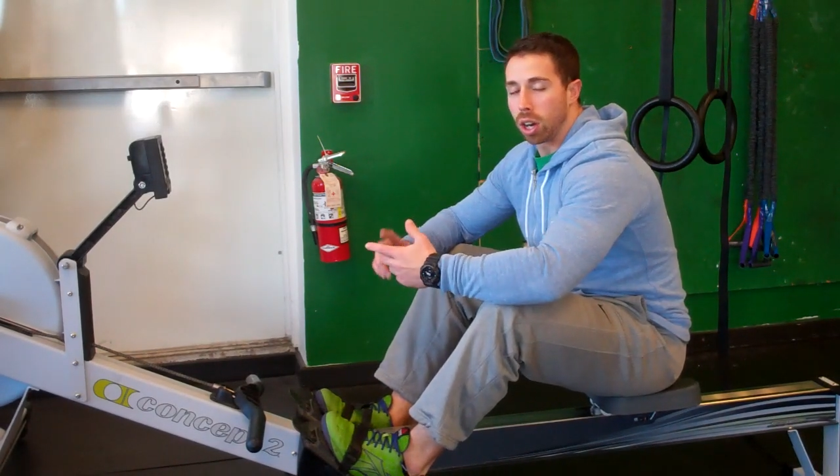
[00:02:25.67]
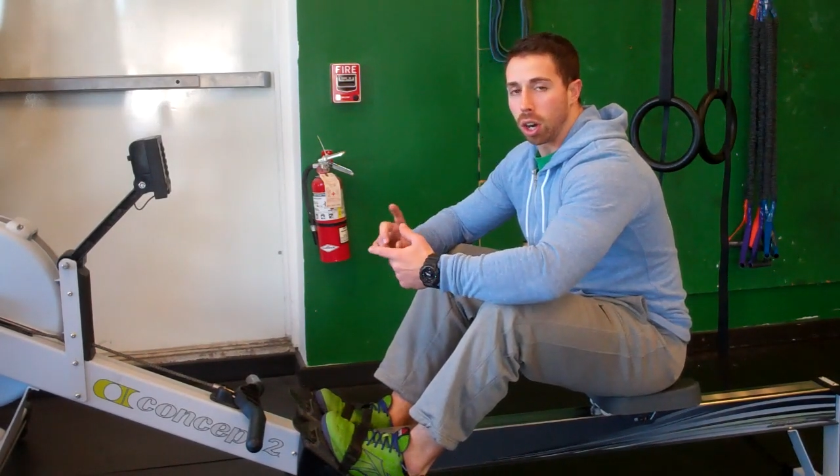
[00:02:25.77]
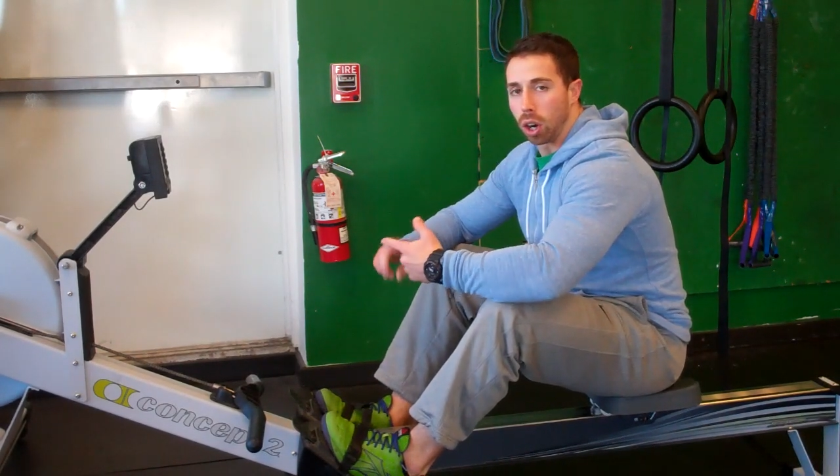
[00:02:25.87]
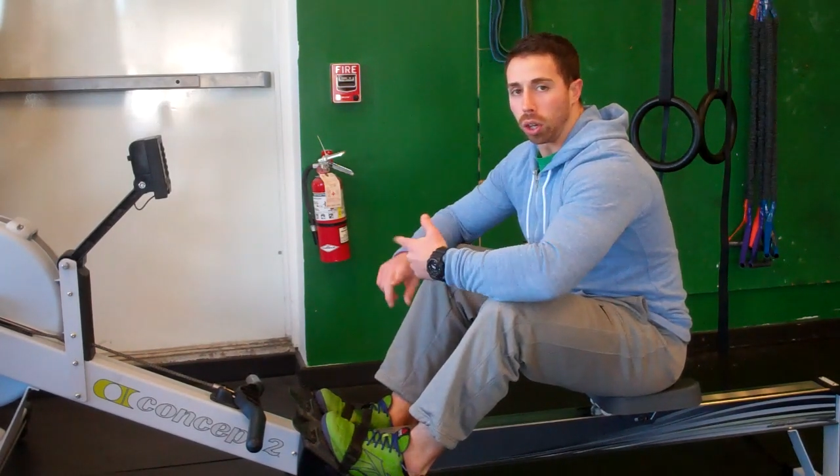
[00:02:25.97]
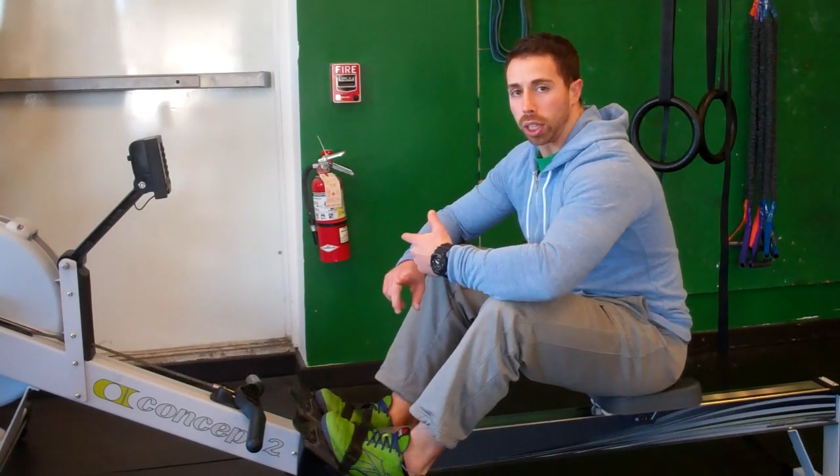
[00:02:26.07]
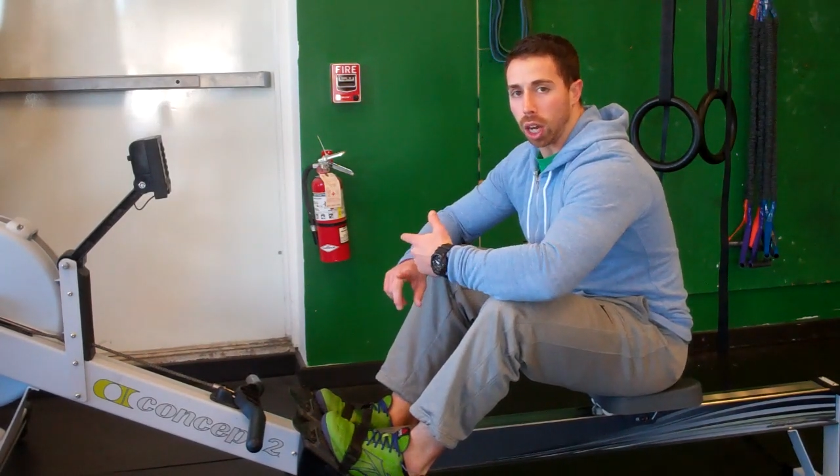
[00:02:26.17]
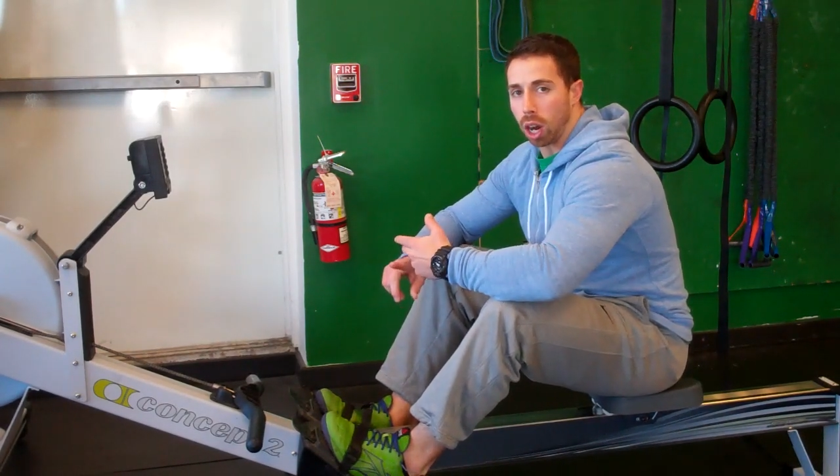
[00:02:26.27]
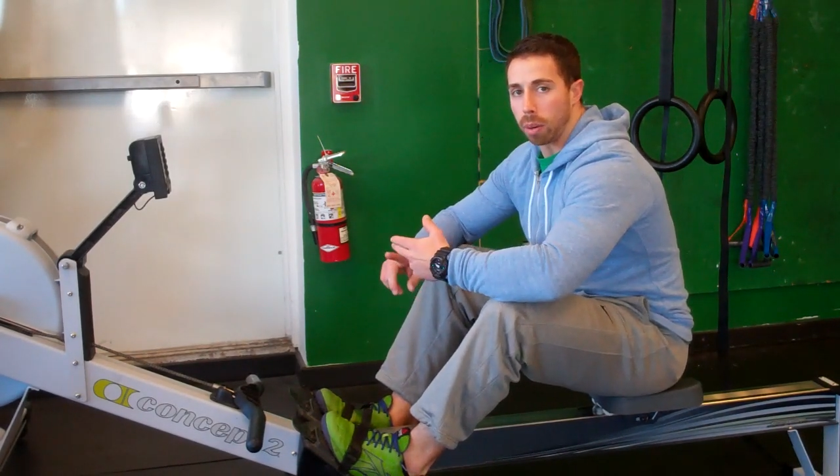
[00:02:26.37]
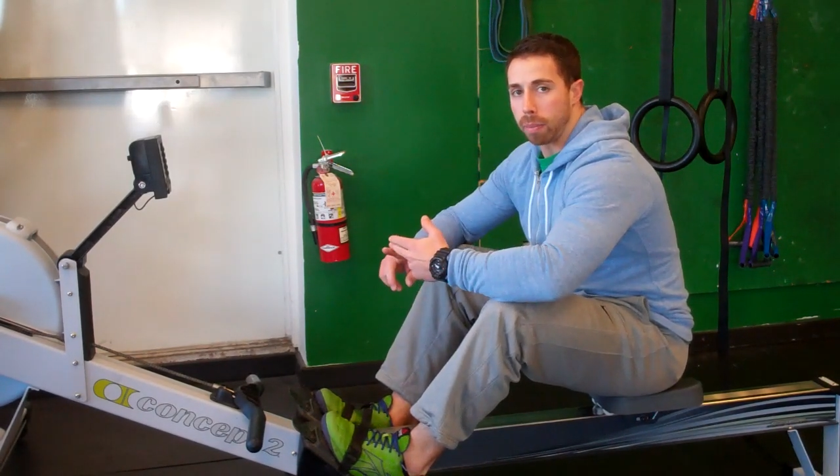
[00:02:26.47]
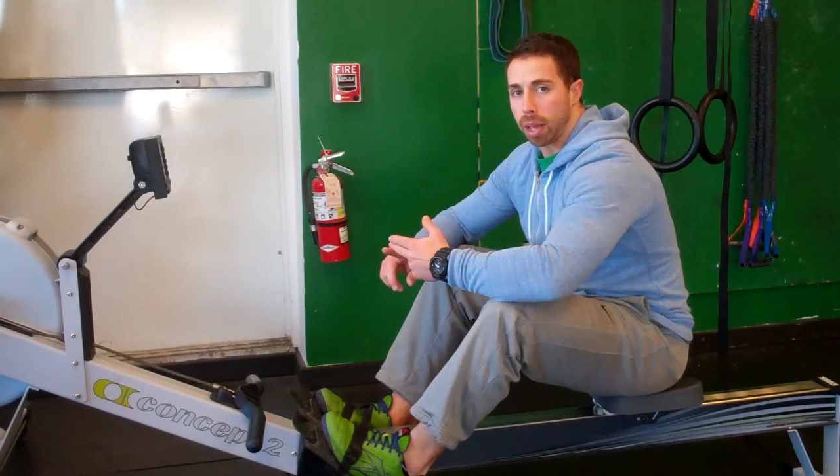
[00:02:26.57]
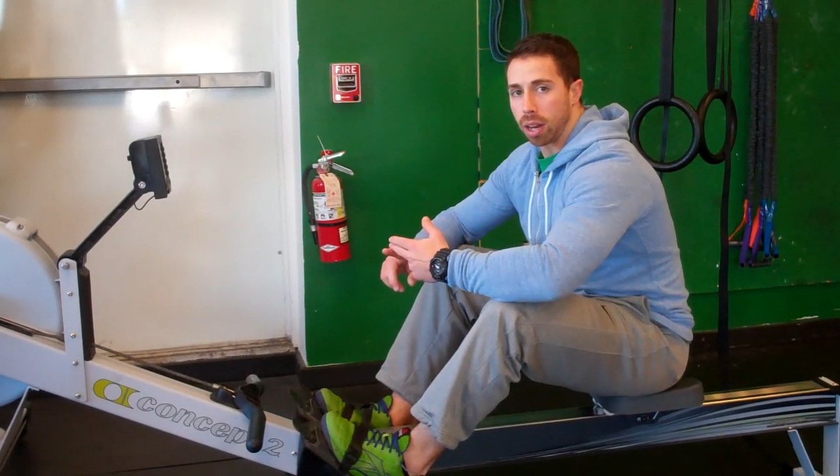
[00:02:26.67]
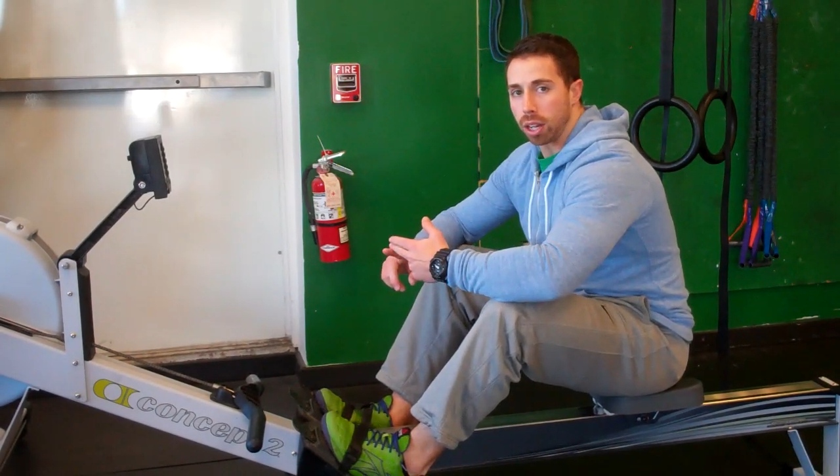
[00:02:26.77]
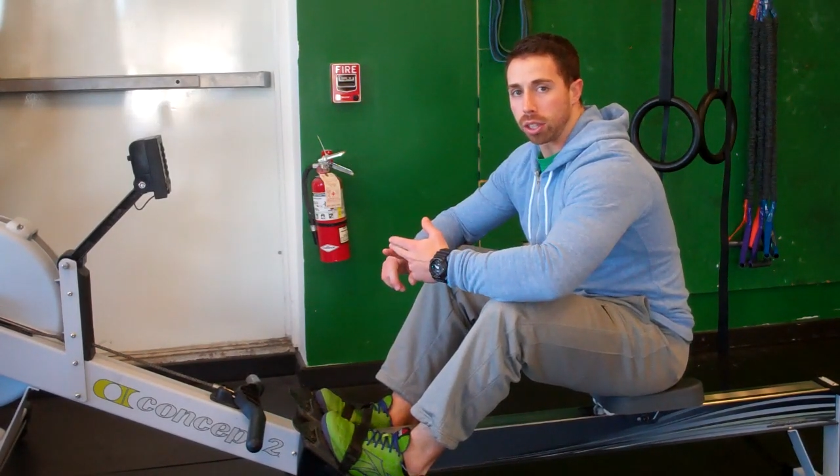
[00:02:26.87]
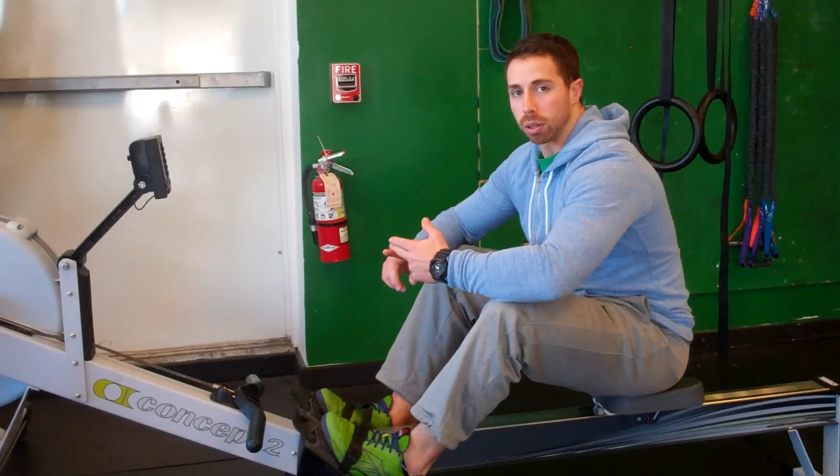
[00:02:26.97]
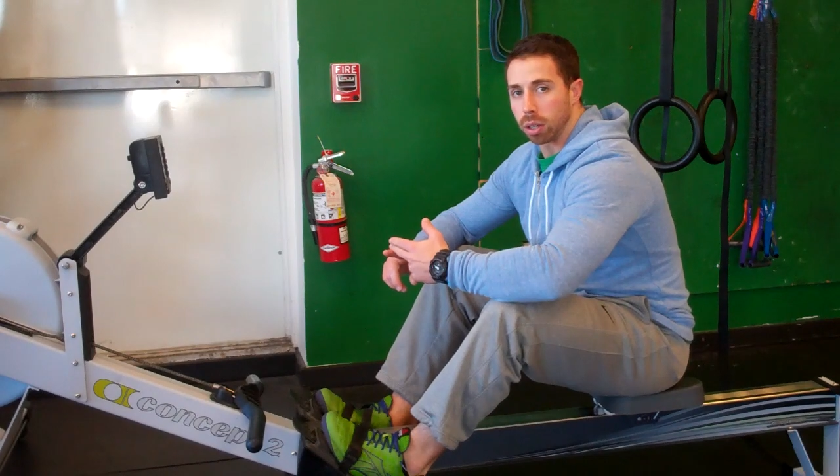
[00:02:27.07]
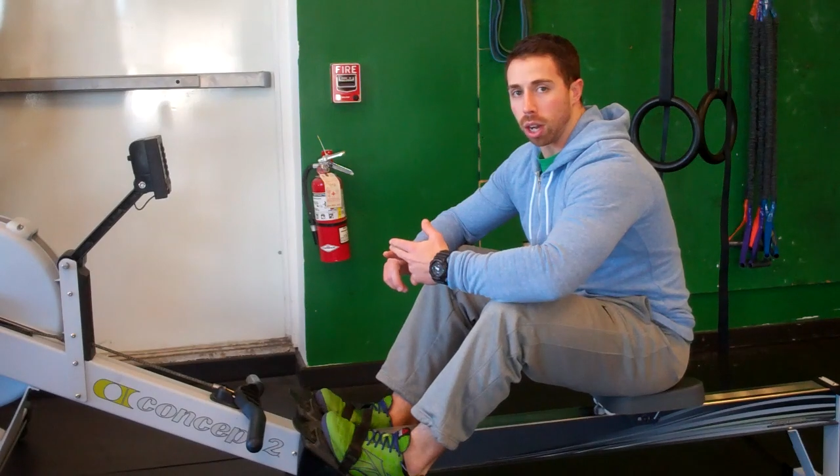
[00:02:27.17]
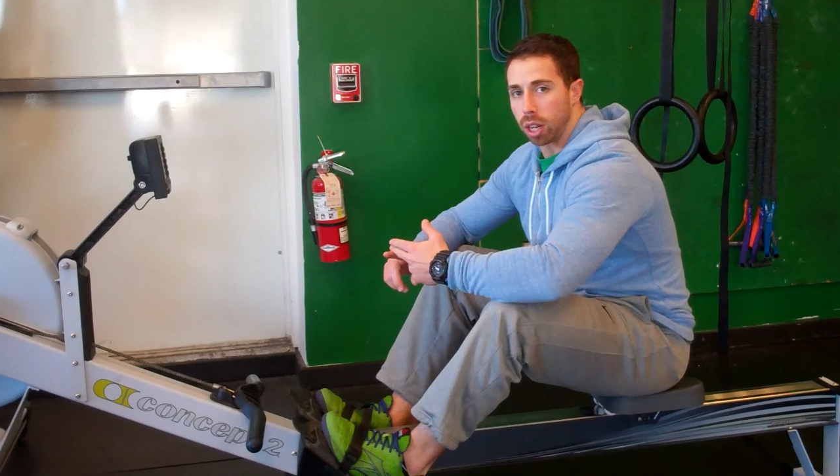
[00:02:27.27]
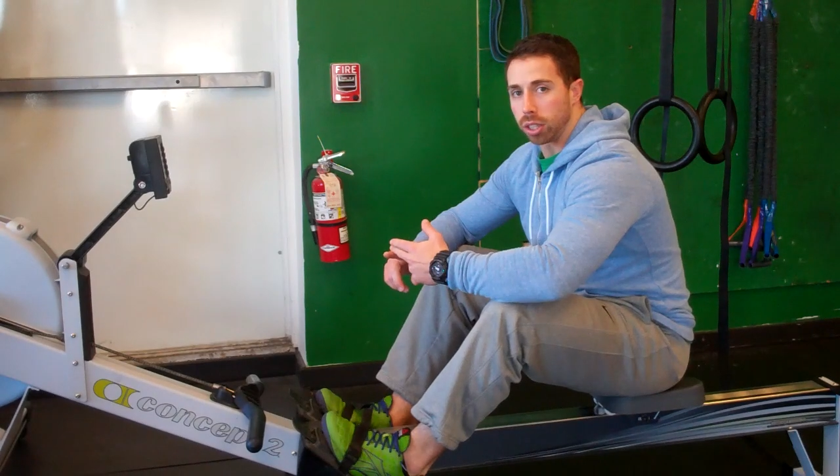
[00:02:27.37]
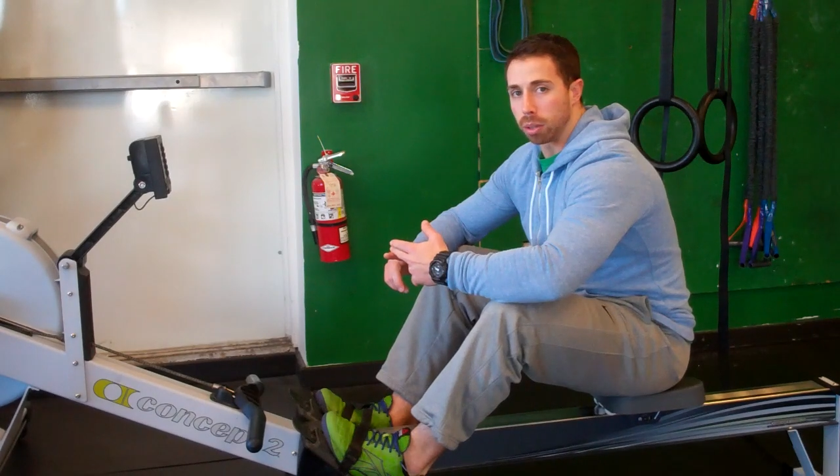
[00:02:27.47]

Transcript: early arm bend on your